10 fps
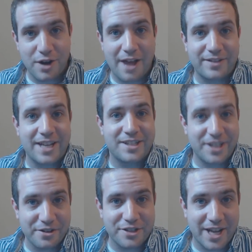draft a
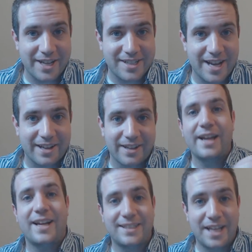synergetic deck.
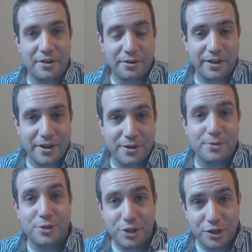Like I said earlier, you